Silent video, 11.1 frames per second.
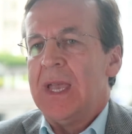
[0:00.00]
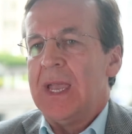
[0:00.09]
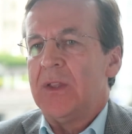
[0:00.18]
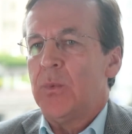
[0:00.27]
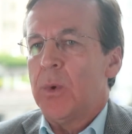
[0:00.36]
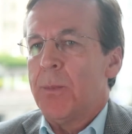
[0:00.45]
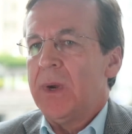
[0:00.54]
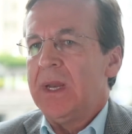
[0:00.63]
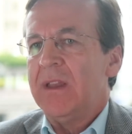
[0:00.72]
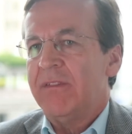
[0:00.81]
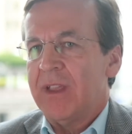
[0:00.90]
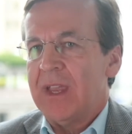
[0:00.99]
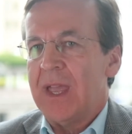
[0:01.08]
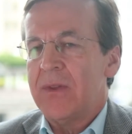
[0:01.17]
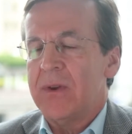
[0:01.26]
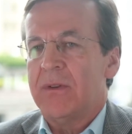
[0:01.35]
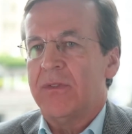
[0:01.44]
is we're putting this
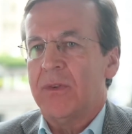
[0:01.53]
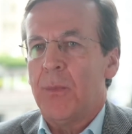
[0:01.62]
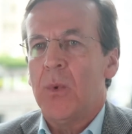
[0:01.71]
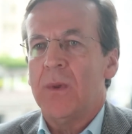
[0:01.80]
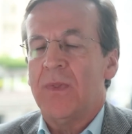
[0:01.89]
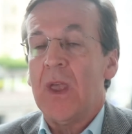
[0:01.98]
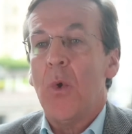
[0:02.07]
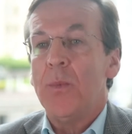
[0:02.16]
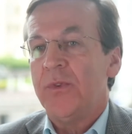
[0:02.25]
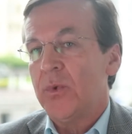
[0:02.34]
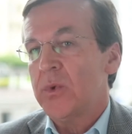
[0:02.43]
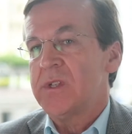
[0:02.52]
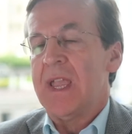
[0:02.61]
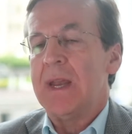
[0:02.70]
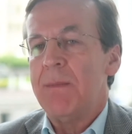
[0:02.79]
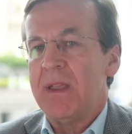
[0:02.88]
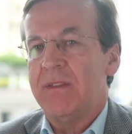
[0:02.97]
together to support the open source
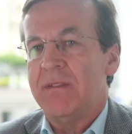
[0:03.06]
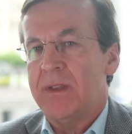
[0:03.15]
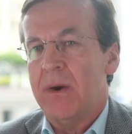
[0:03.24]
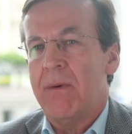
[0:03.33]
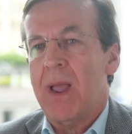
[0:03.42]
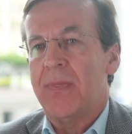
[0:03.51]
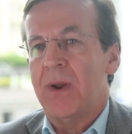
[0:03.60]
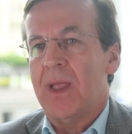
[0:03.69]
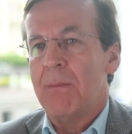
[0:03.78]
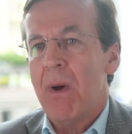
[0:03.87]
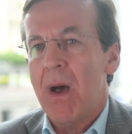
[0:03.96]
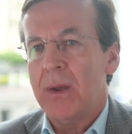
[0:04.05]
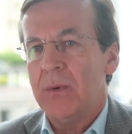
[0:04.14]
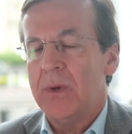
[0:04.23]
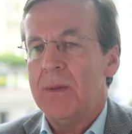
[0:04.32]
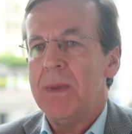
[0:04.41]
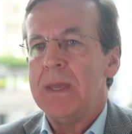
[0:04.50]
databases that are out there, like
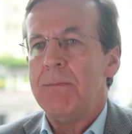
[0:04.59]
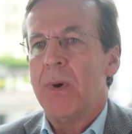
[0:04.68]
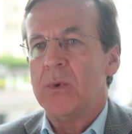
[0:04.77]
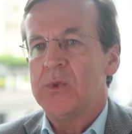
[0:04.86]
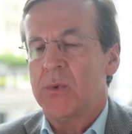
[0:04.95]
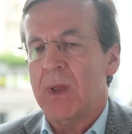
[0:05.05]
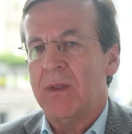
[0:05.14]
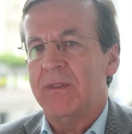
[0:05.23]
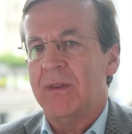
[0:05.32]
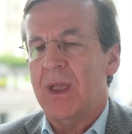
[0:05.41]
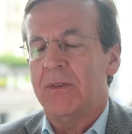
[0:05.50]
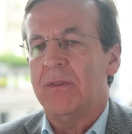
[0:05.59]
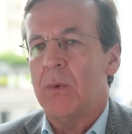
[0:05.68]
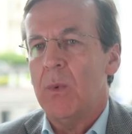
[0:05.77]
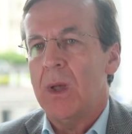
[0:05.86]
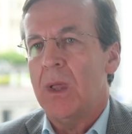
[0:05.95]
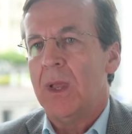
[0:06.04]
MongoDB, Postgres,
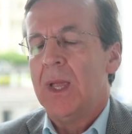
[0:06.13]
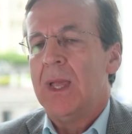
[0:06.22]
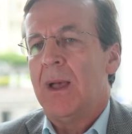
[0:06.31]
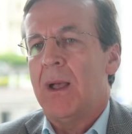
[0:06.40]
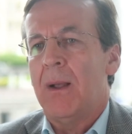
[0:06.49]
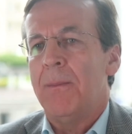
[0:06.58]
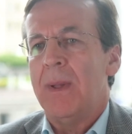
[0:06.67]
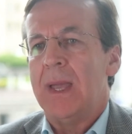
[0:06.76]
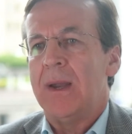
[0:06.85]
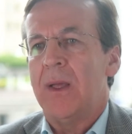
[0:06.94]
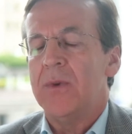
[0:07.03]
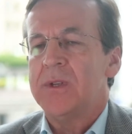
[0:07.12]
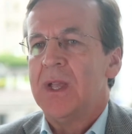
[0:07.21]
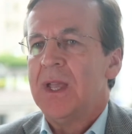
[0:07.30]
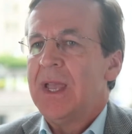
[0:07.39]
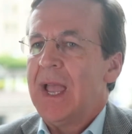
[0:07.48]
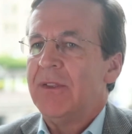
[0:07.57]
SQL, and others.
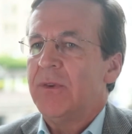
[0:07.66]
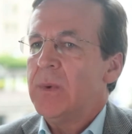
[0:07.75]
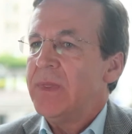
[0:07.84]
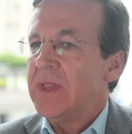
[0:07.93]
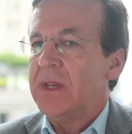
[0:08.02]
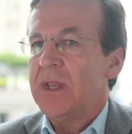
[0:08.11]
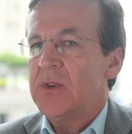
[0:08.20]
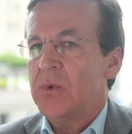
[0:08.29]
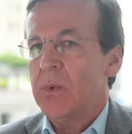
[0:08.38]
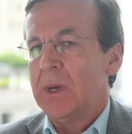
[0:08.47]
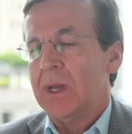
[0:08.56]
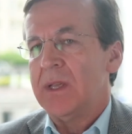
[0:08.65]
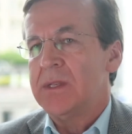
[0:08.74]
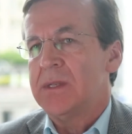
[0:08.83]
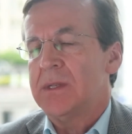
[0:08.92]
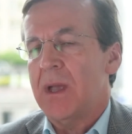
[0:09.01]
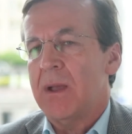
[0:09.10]
And so in the initial
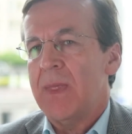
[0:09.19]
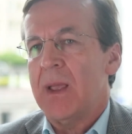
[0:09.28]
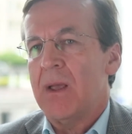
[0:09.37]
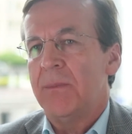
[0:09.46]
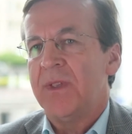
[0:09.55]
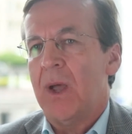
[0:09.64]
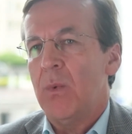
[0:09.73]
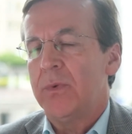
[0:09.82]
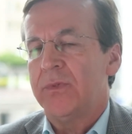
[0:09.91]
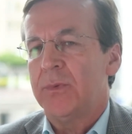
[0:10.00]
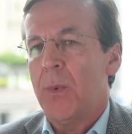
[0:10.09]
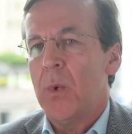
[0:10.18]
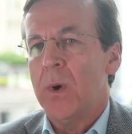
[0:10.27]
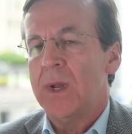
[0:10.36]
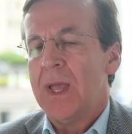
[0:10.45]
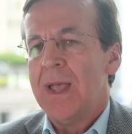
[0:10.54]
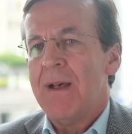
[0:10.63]
release that comes out, we'll
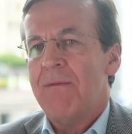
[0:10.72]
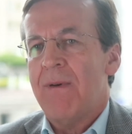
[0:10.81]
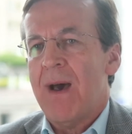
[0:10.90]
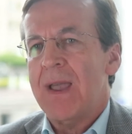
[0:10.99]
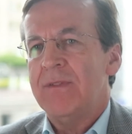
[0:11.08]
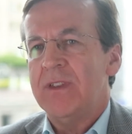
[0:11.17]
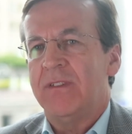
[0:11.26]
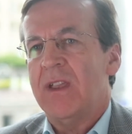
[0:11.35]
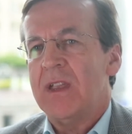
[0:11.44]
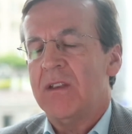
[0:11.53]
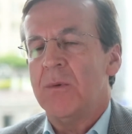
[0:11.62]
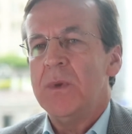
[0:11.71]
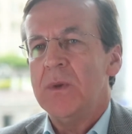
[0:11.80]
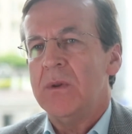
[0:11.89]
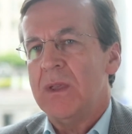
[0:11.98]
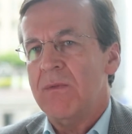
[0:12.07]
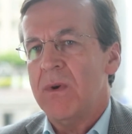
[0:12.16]
support 5 distinct
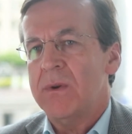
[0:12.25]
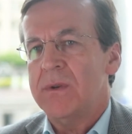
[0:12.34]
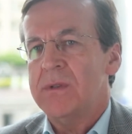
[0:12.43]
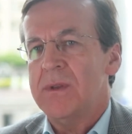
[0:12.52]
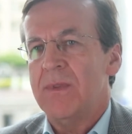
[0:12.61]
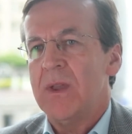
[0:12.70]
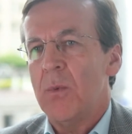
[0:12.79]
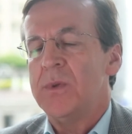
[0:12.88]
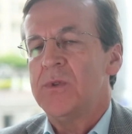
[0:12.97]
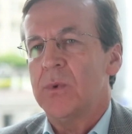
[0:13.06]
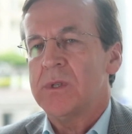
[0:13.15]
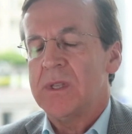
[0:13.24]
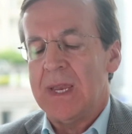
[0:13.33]
community versions of the open source